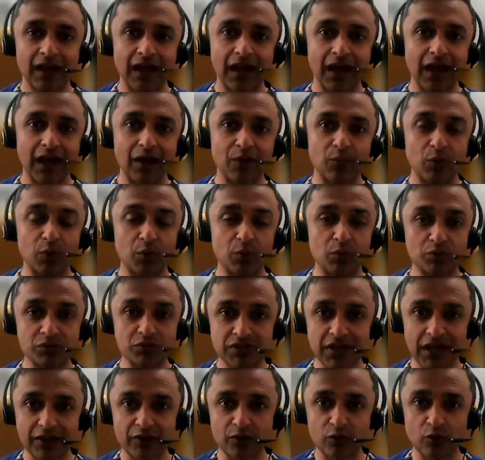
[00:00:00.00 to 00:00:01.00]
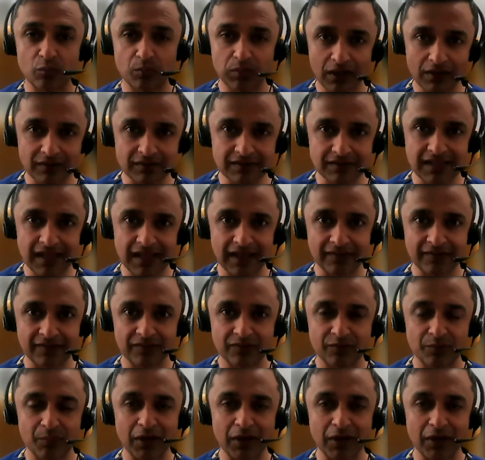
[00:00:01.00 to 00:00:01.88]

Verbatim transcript: Uh, we will check your blood tests,